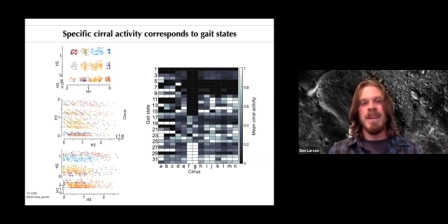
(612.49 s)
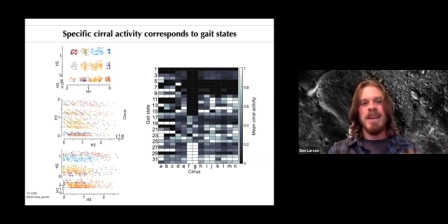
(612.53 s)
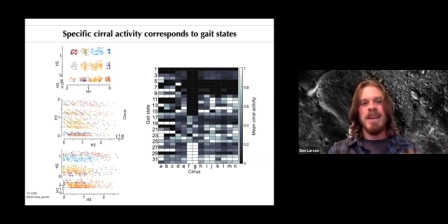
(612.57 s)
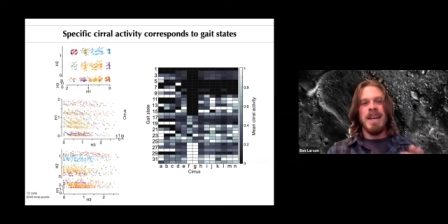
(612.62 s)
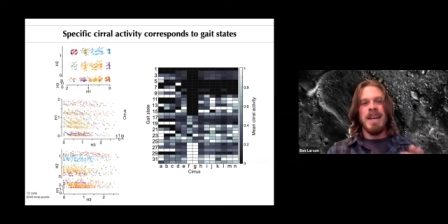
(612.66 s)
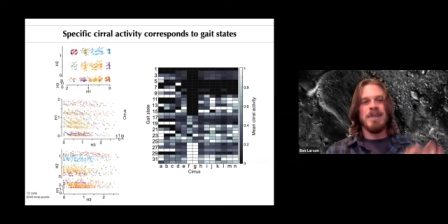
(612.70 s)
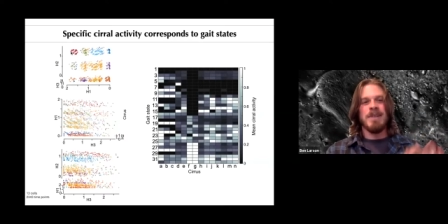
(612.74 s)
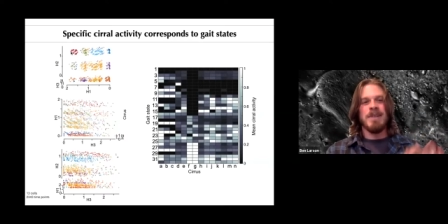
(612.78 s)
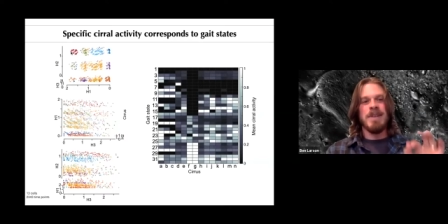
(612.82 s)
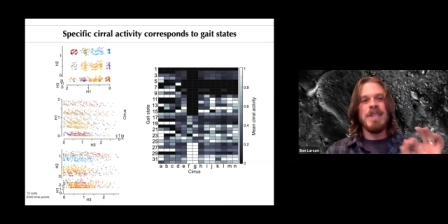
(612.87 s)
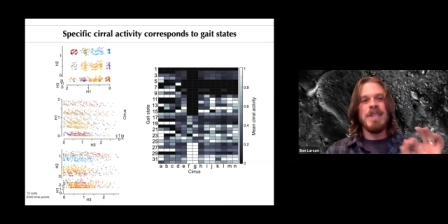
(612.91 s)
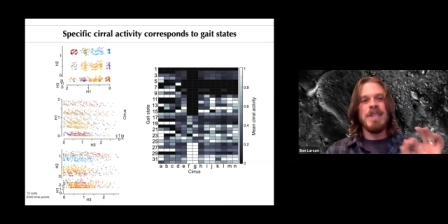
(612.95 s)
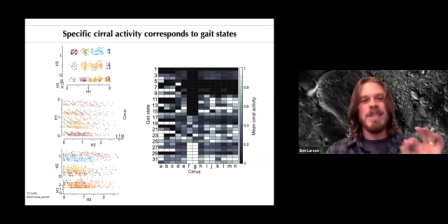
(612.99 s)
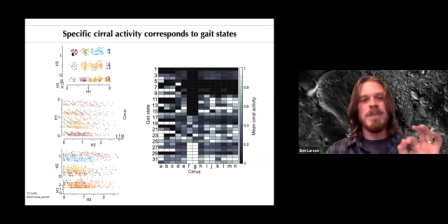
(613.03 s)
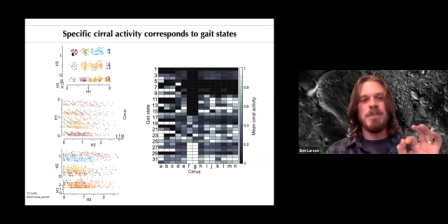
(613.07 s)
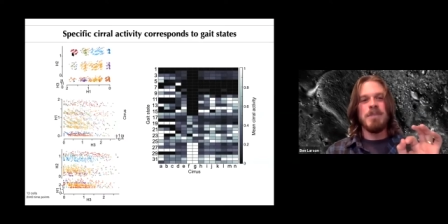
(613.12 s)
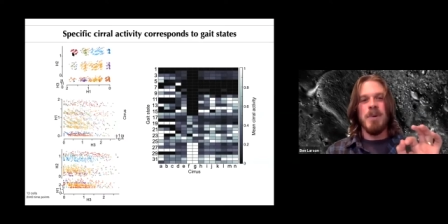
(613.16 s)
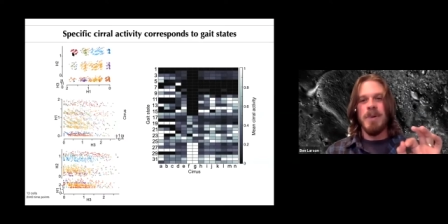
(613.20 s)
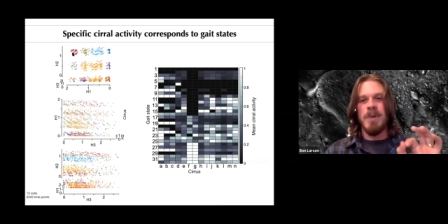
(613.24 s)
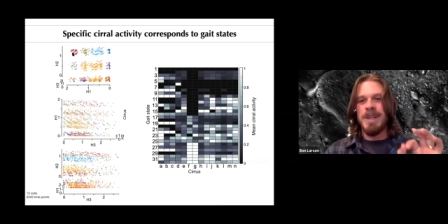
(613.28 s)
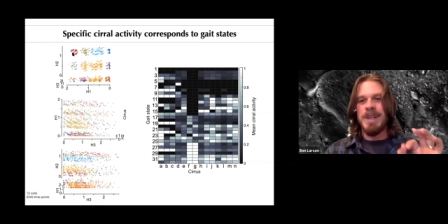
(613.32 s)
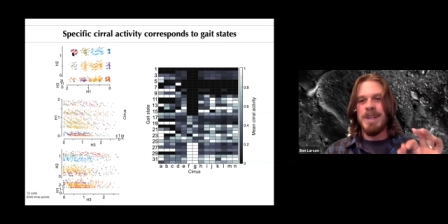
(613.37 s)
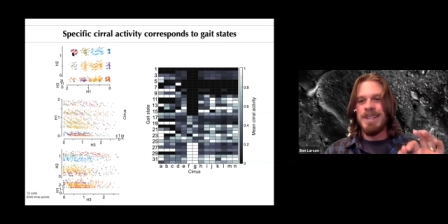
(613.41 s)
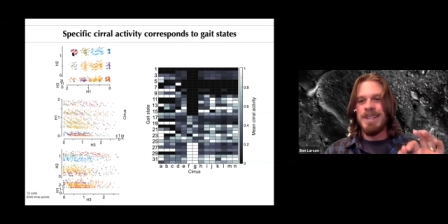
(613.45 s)
And so each
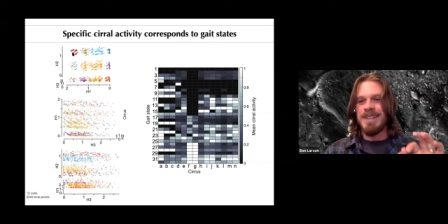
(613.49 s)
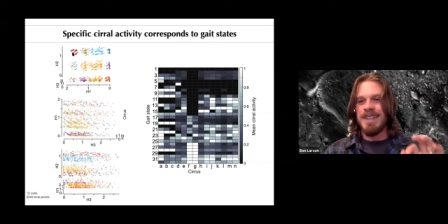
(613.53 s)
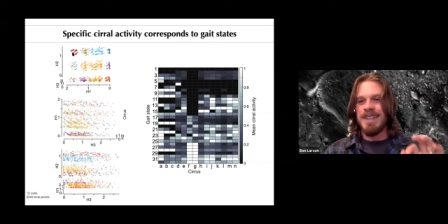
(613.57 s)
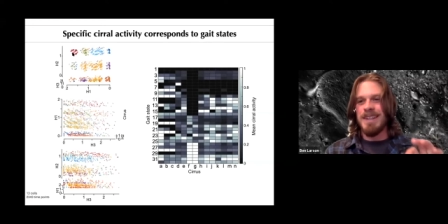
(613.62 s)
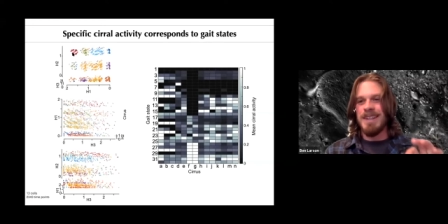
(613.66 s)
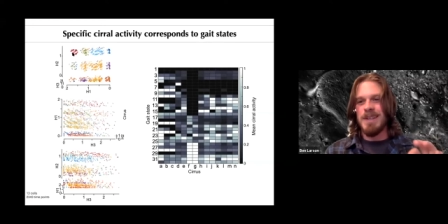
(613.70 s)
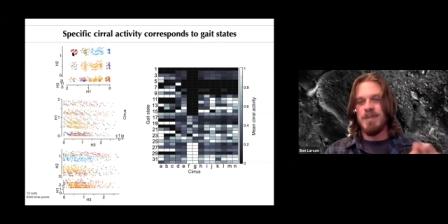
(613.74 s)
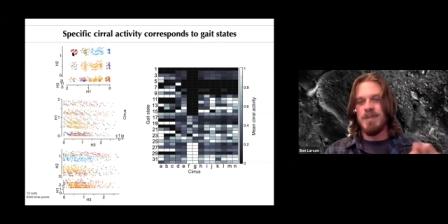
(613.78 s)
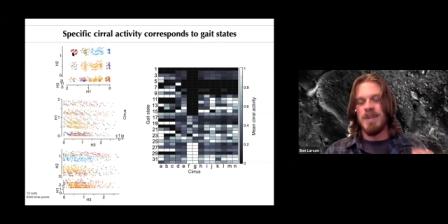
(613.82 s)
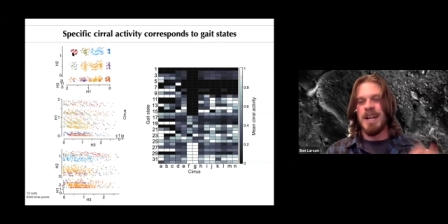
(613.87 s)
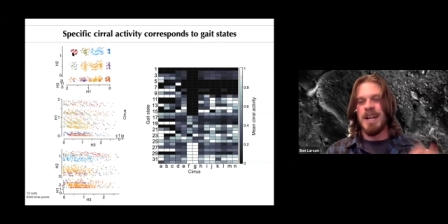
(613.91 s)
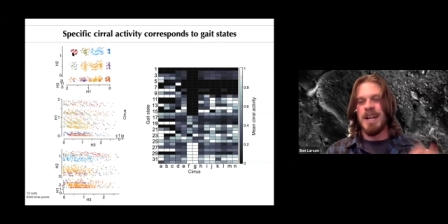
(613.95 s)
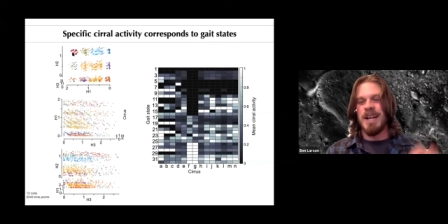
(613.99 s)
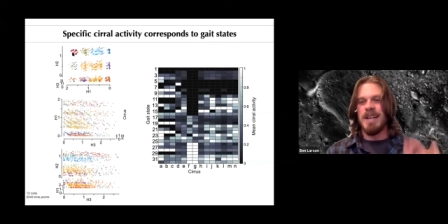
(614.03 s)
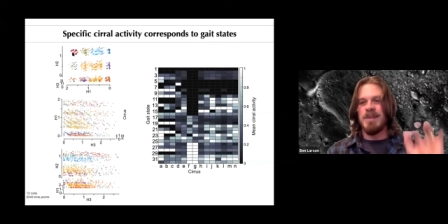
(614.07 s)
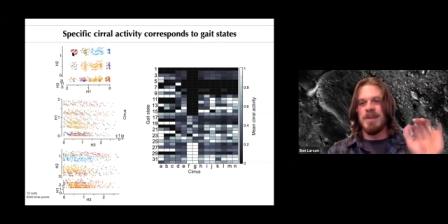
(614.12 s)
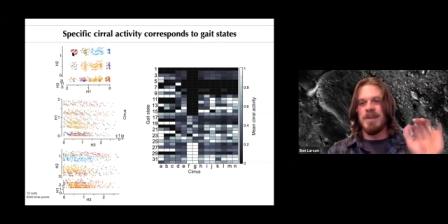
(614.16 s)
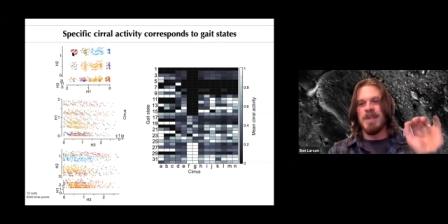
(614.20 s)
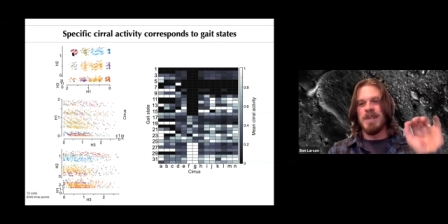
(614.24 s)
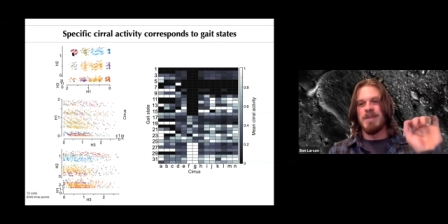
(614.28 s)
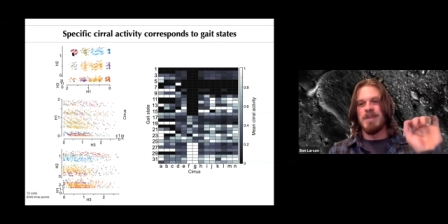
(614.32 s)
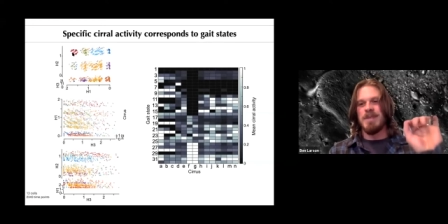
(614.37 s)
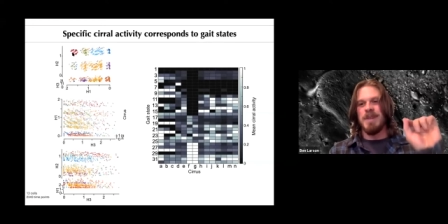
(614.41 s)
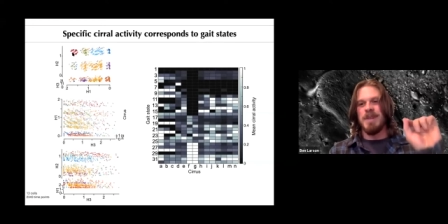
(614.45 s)
point in this plot
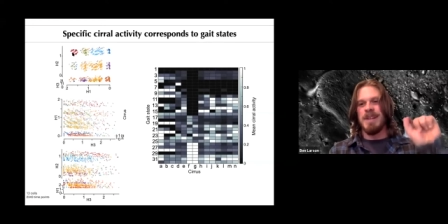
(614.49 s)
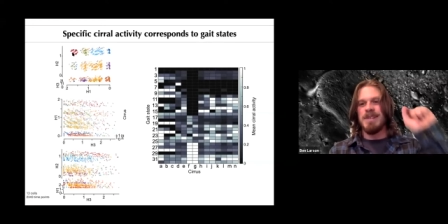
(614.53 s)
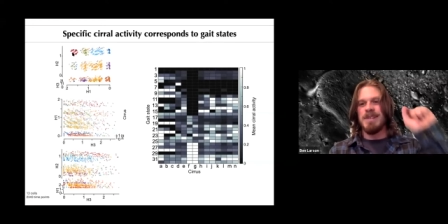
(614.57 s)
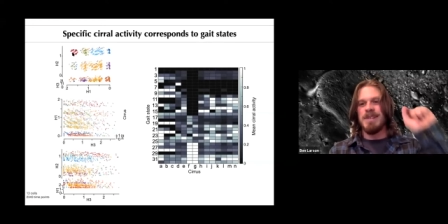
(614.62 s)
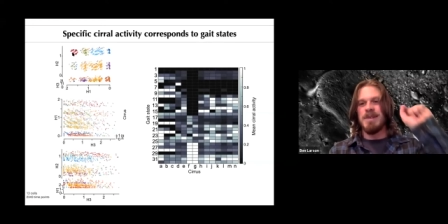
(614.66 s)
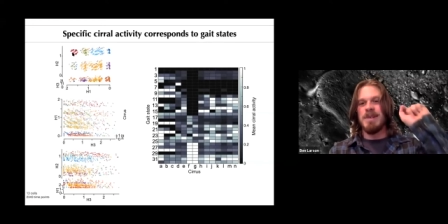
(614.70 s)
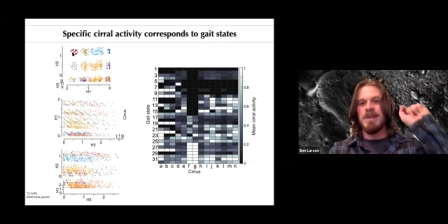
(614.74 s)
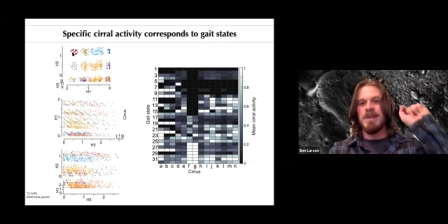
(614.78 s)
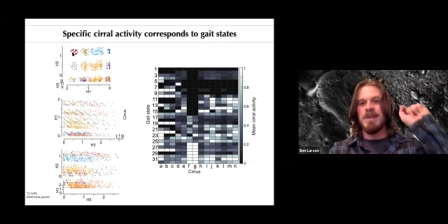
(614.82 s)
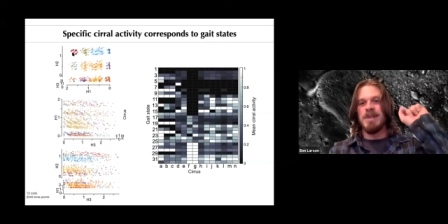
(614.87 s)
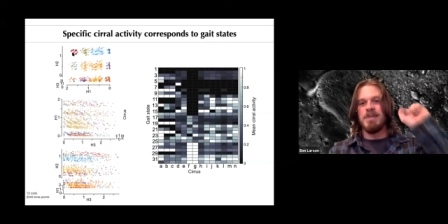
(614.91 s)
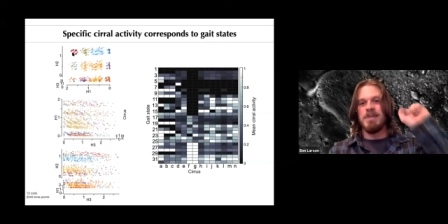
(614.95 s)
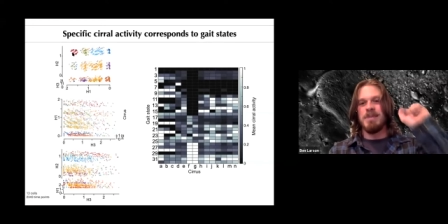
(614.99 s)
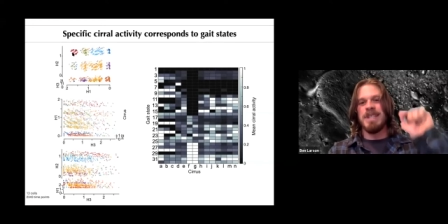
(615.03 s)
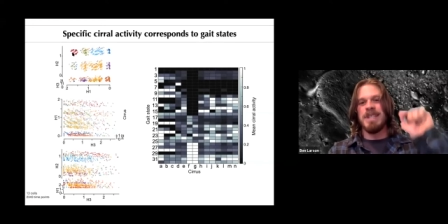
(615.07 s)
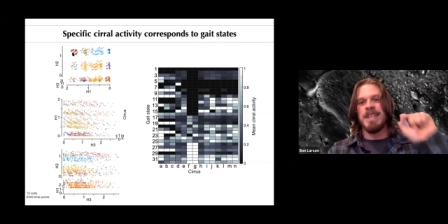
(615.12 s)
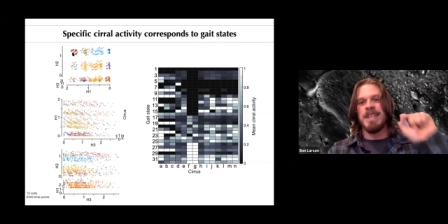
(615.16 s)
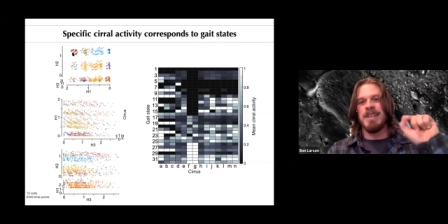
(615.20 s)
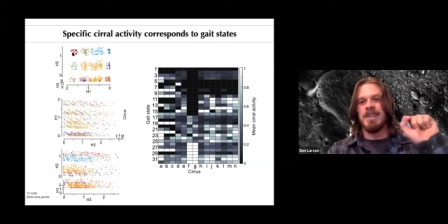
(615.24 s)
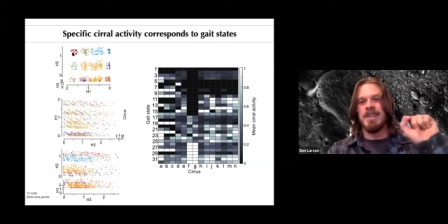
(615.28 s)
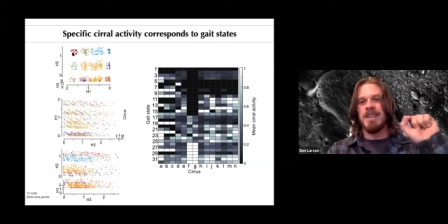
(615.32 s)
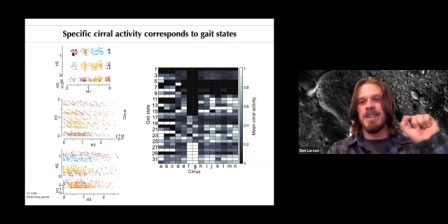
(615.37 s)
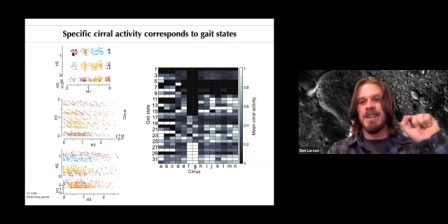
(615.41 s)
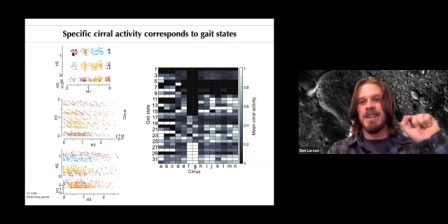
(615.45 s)
corresponds to a
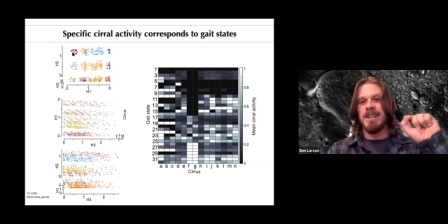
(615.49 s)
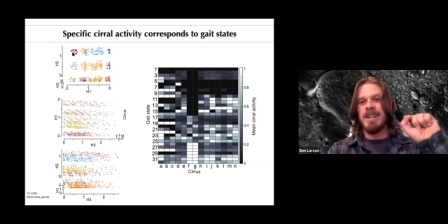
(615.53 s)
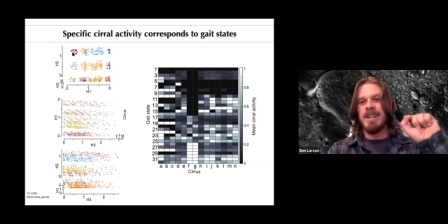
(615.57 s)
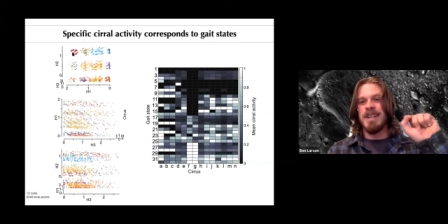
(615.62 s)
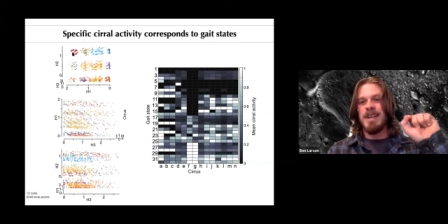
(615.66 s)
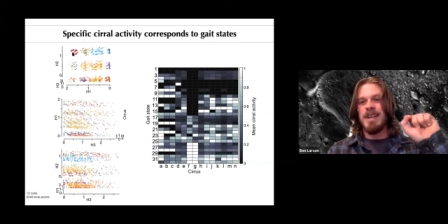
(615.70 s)
particular